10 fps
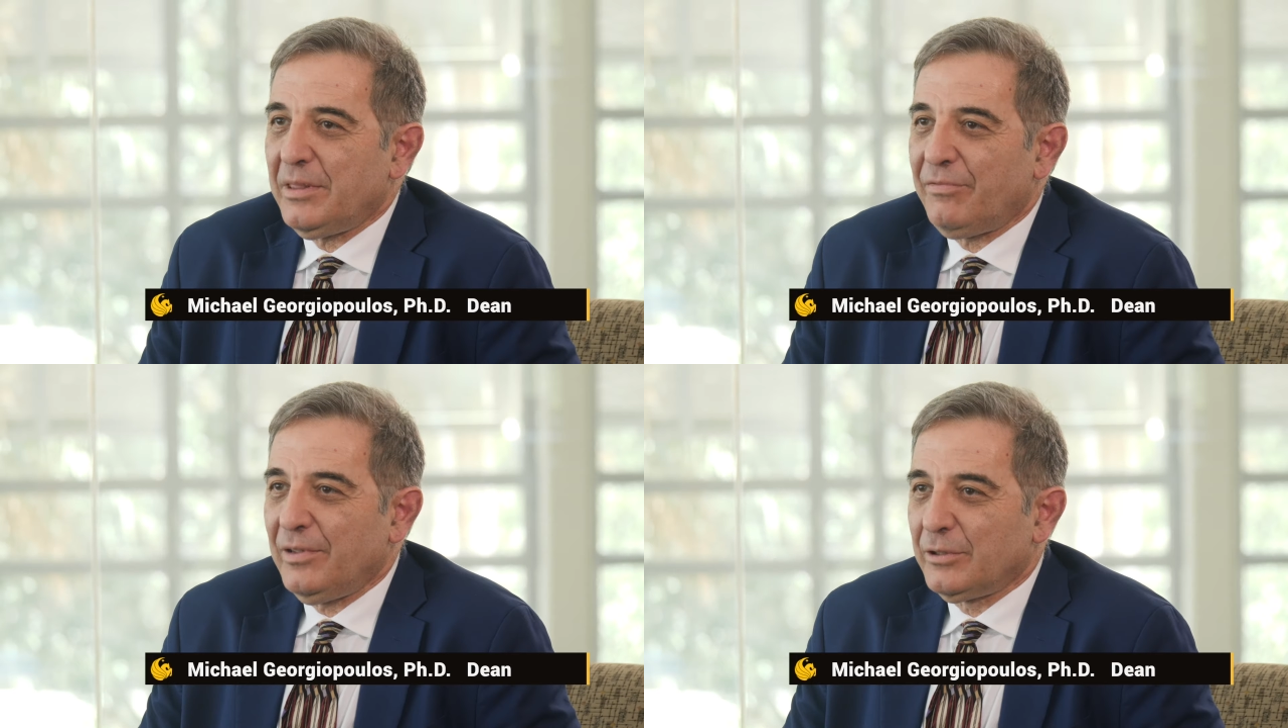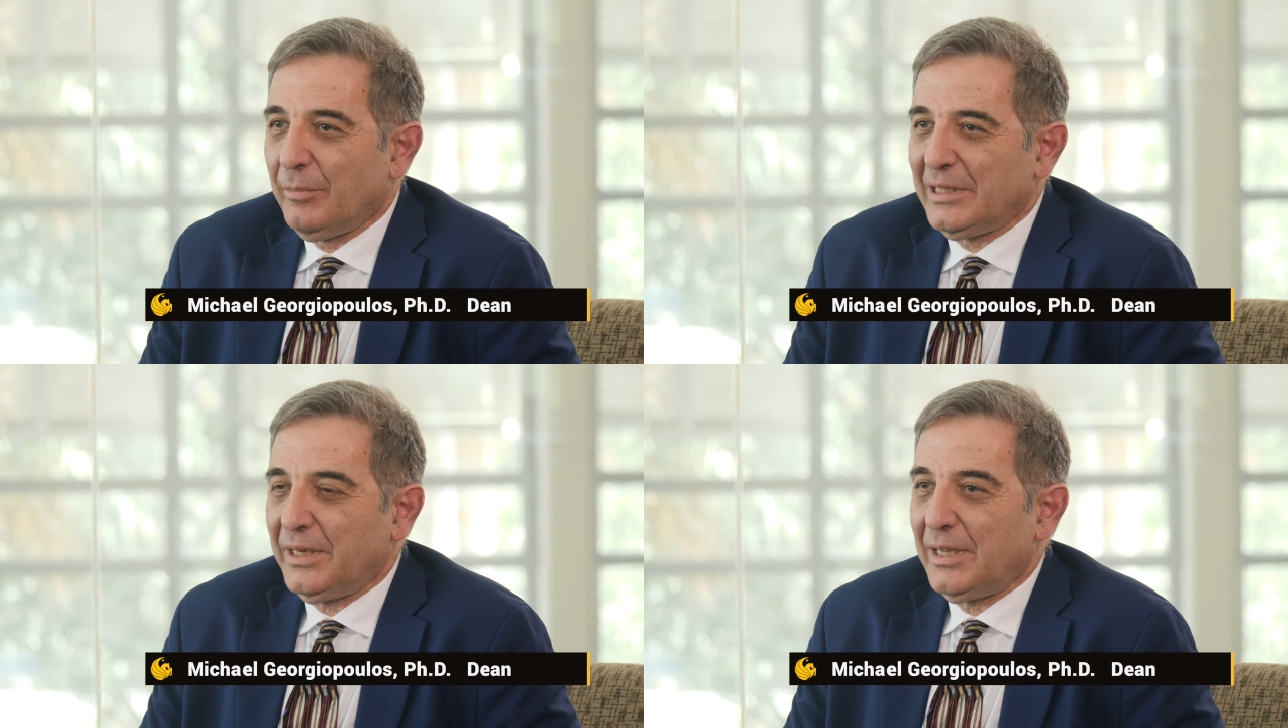in the field of
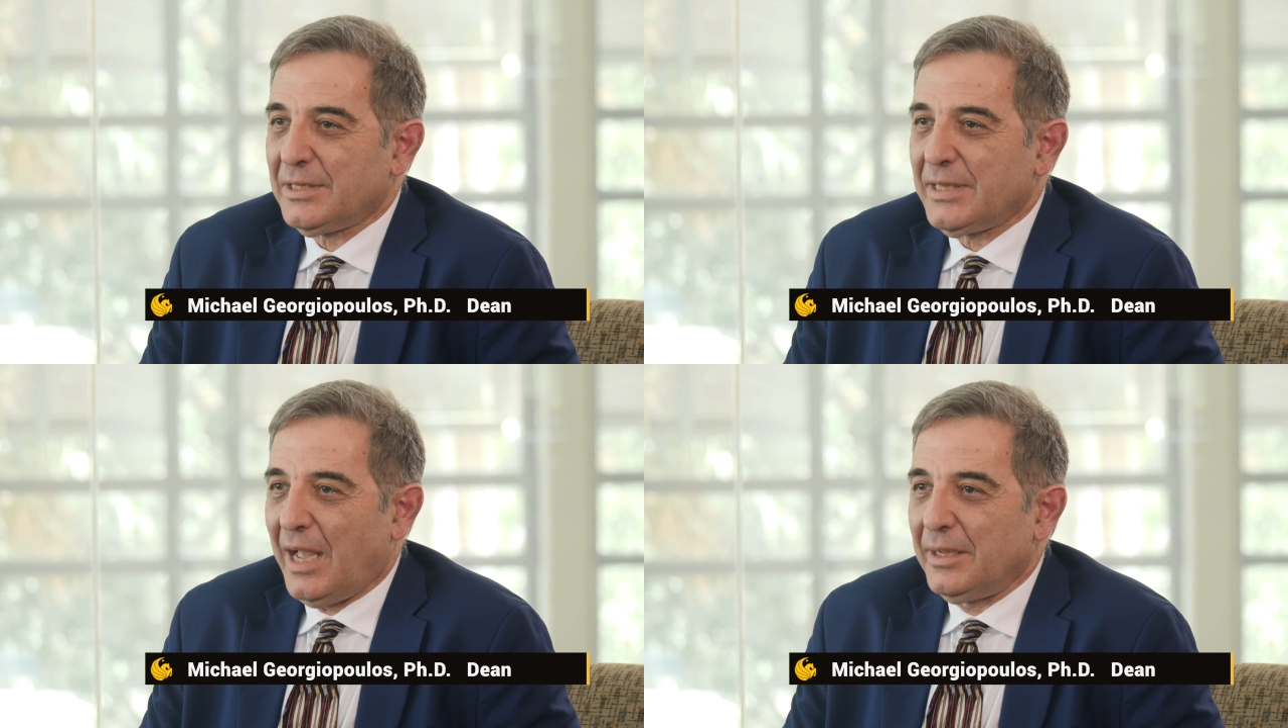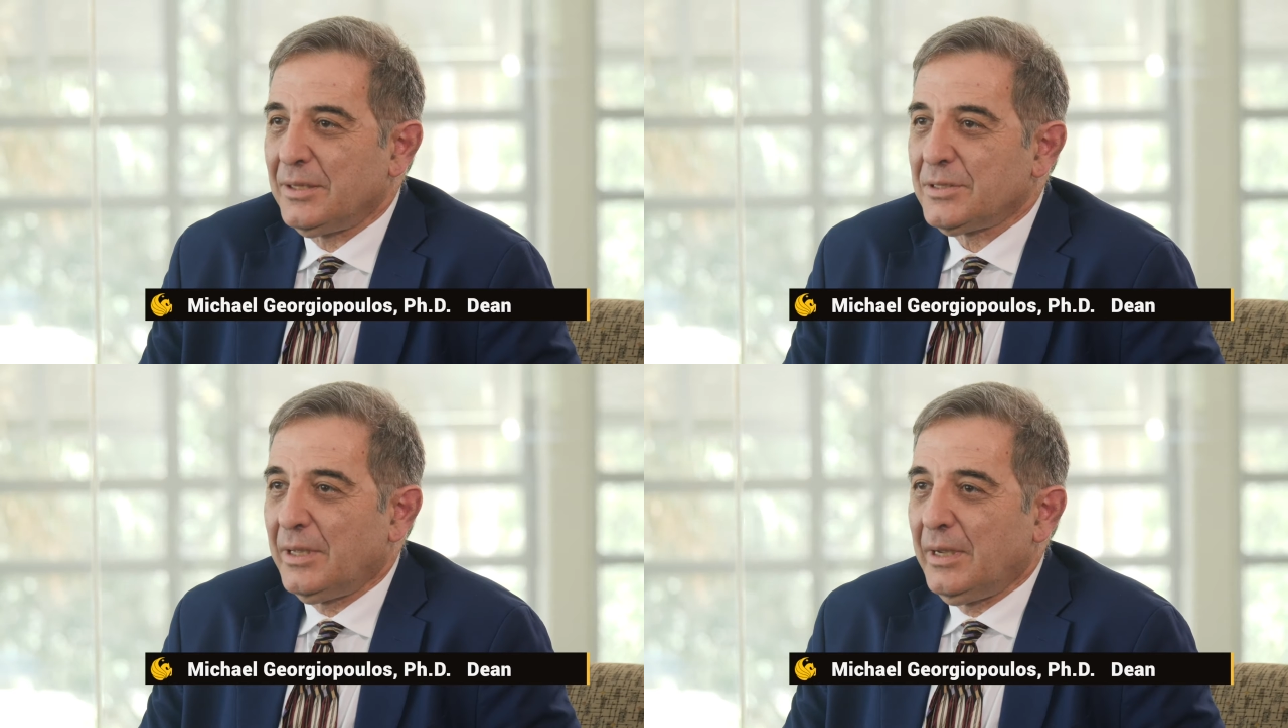material
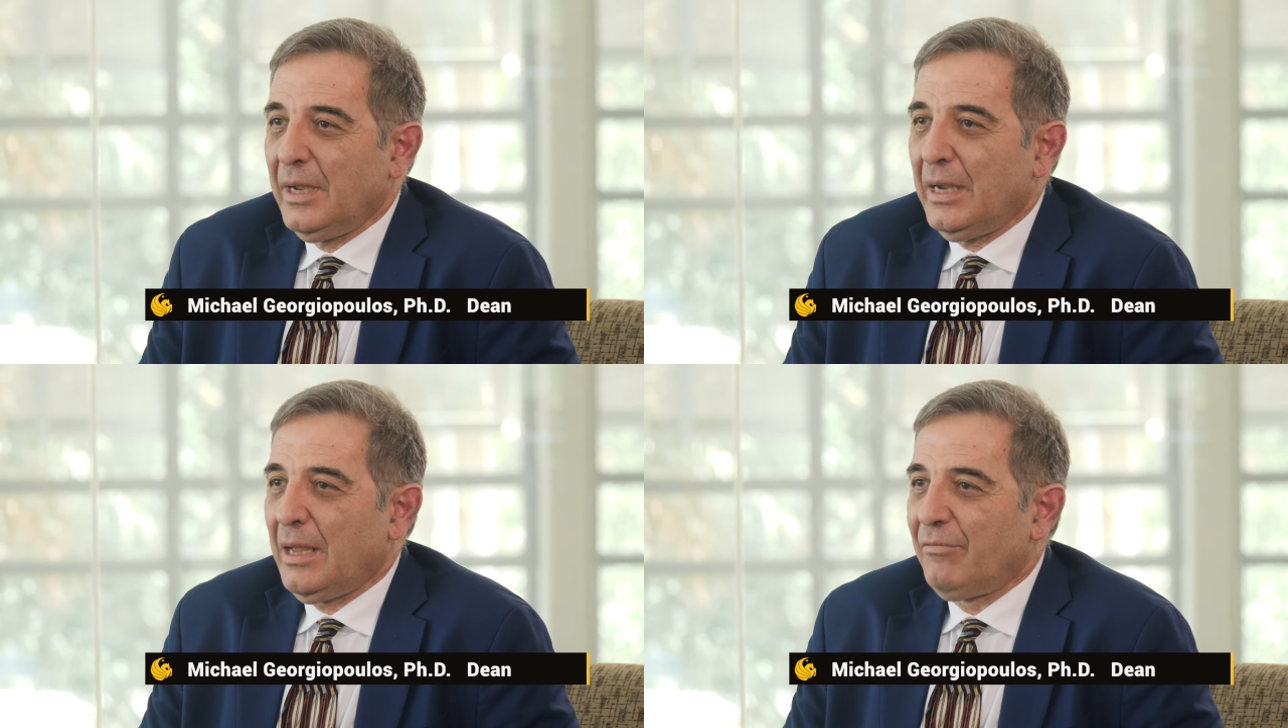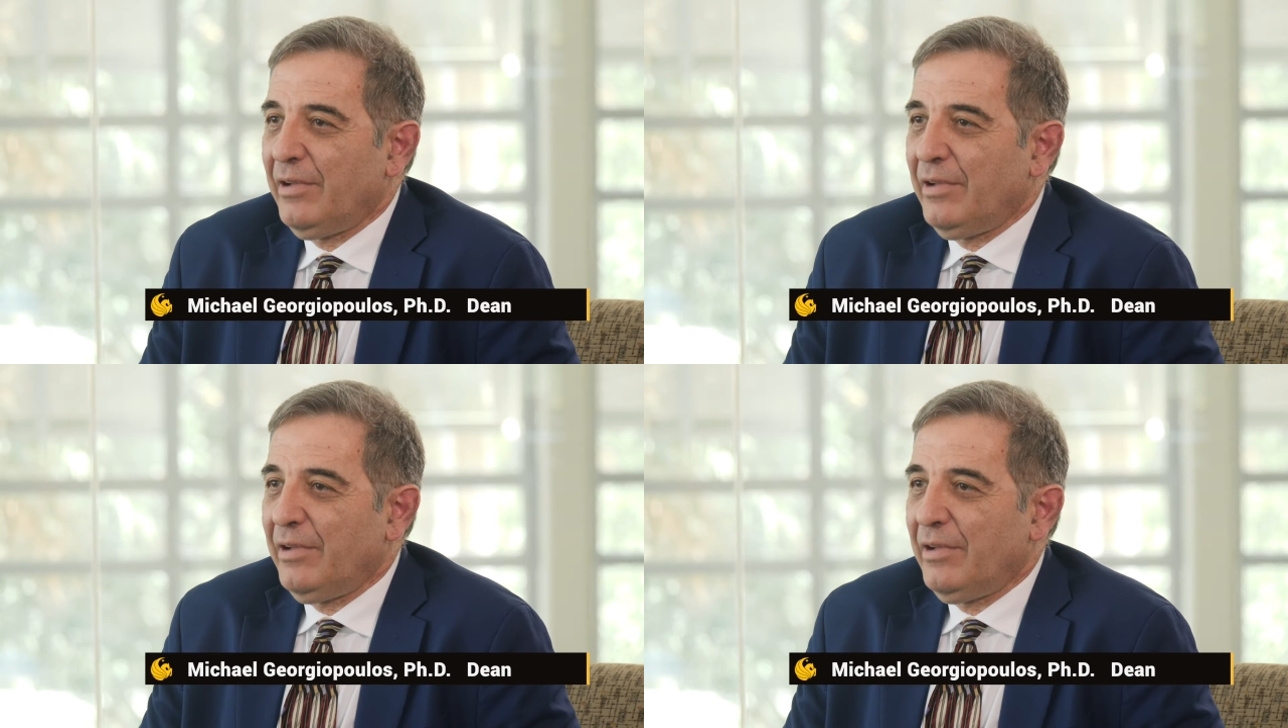science, and I'm